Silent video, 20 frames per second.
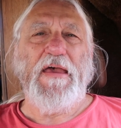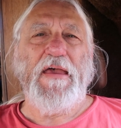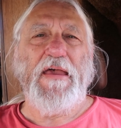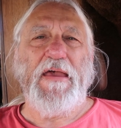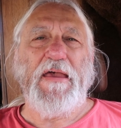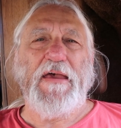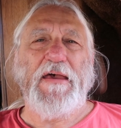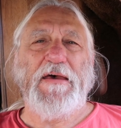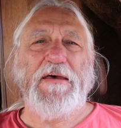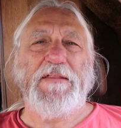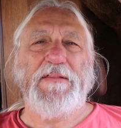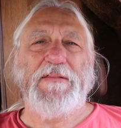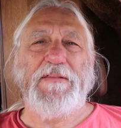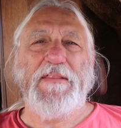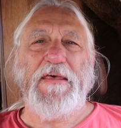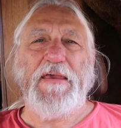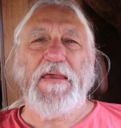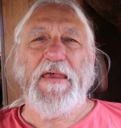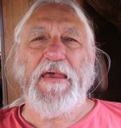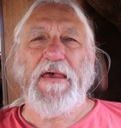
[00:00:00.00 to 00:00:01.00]
and
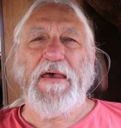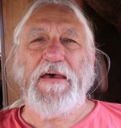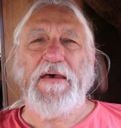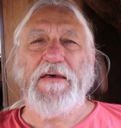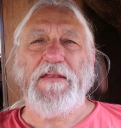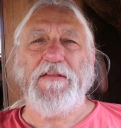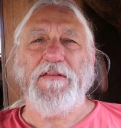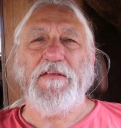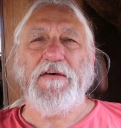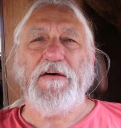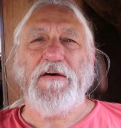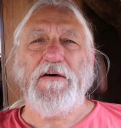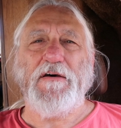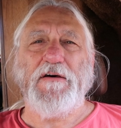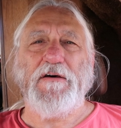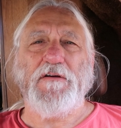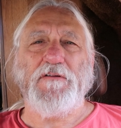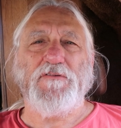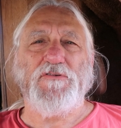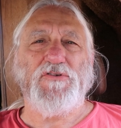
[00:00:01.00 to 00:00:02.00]
they had
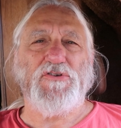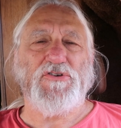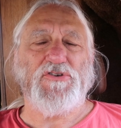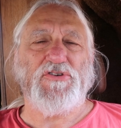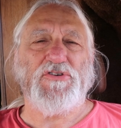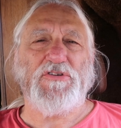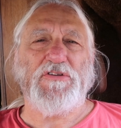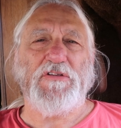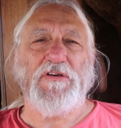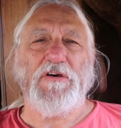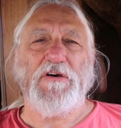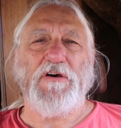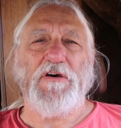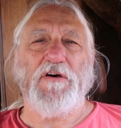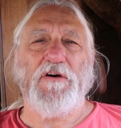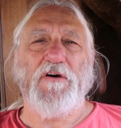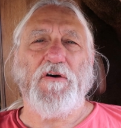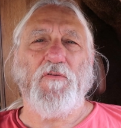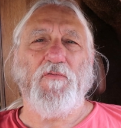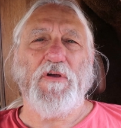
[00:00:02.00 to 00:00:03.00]
just
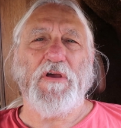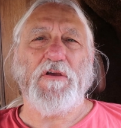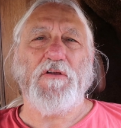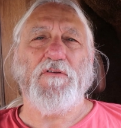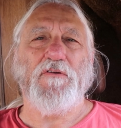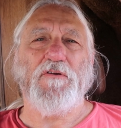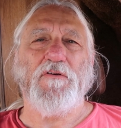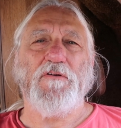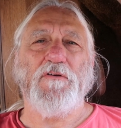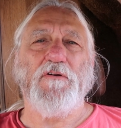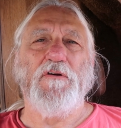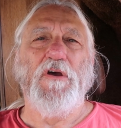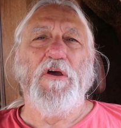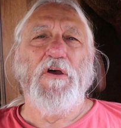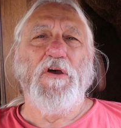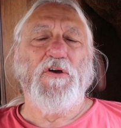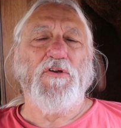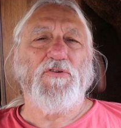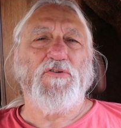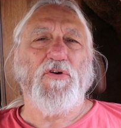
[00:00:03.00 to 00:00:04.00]
a regular
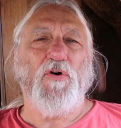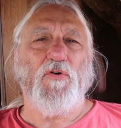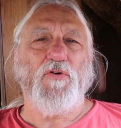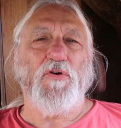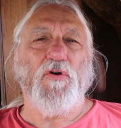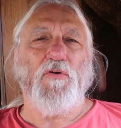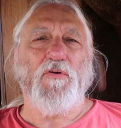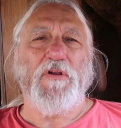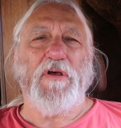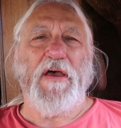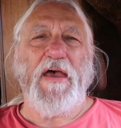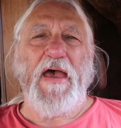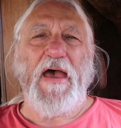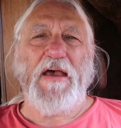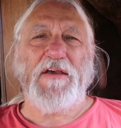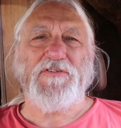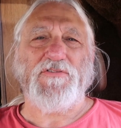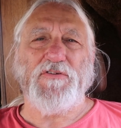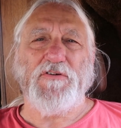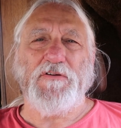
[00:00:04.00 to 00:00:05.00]
Toyota
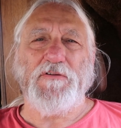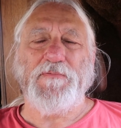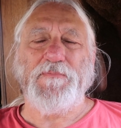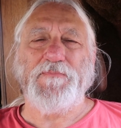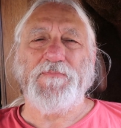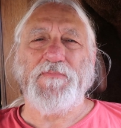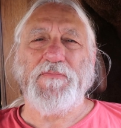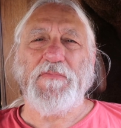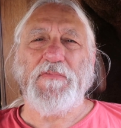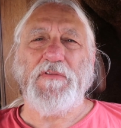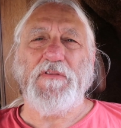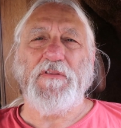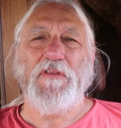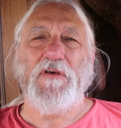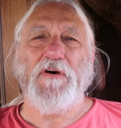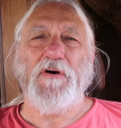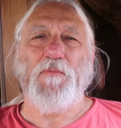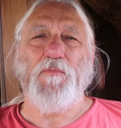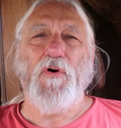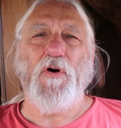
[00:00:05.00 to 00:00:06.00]
axle.
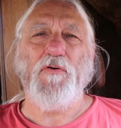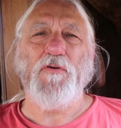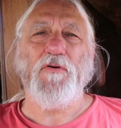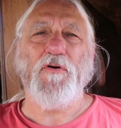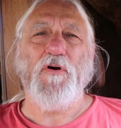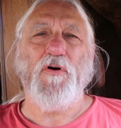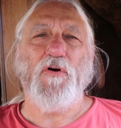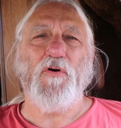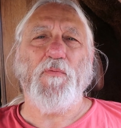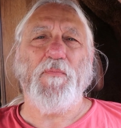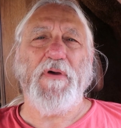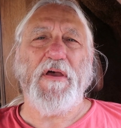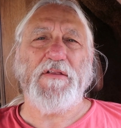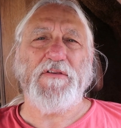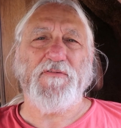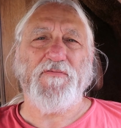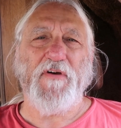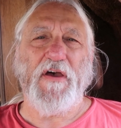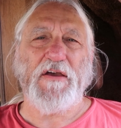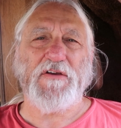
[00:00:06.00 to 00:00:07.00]
The motorhome
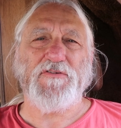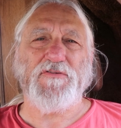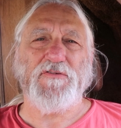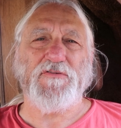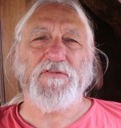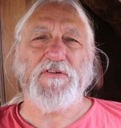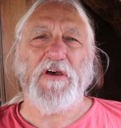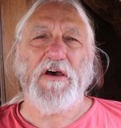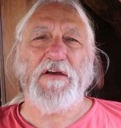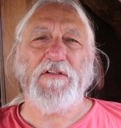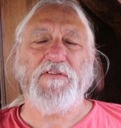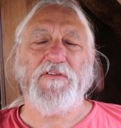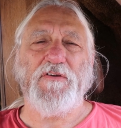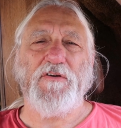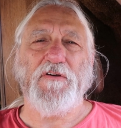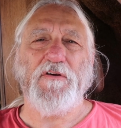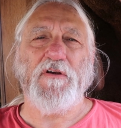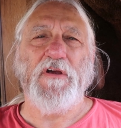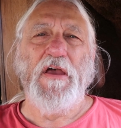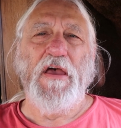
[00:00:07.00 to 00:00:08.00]
manufacturers got
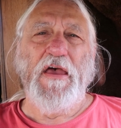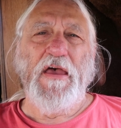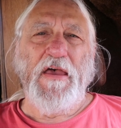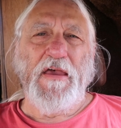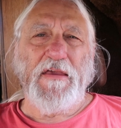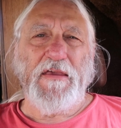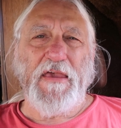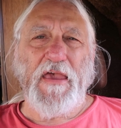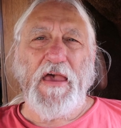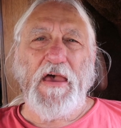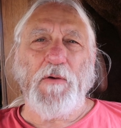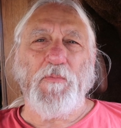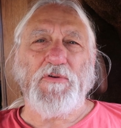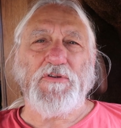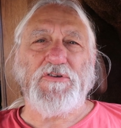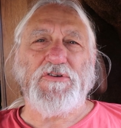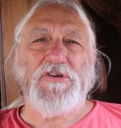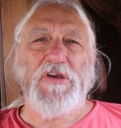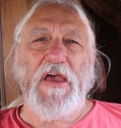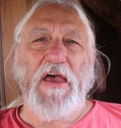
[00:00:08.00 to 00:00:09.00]
their cab
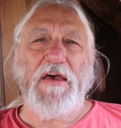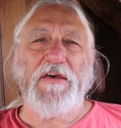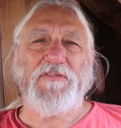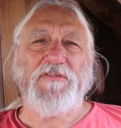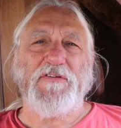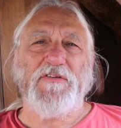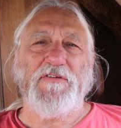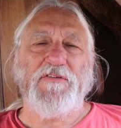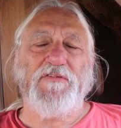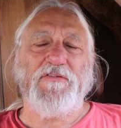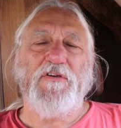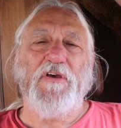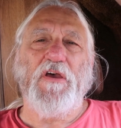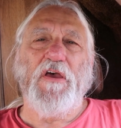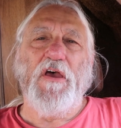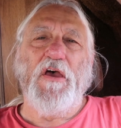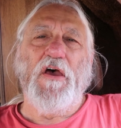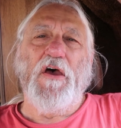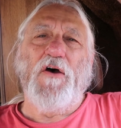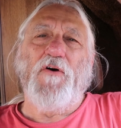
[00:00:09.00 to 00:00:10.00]
and chassis
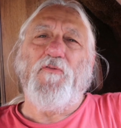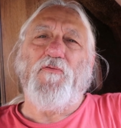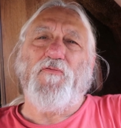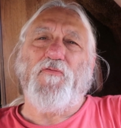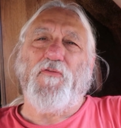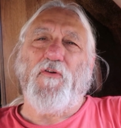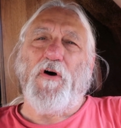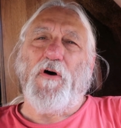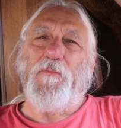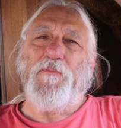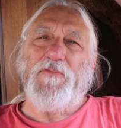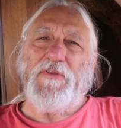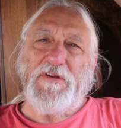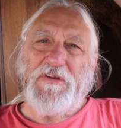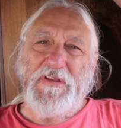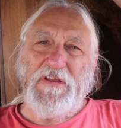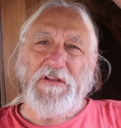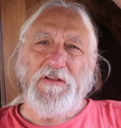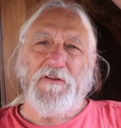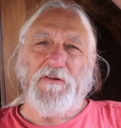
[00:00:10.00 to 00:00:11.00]
from the
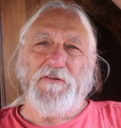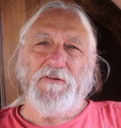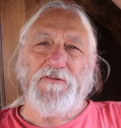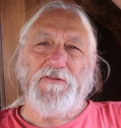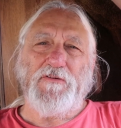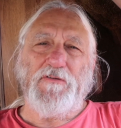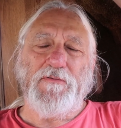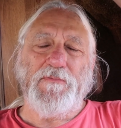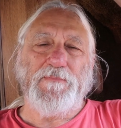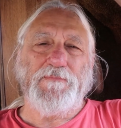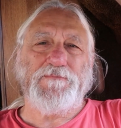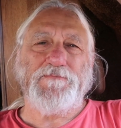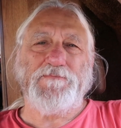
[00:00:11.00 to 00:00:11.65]
dealers,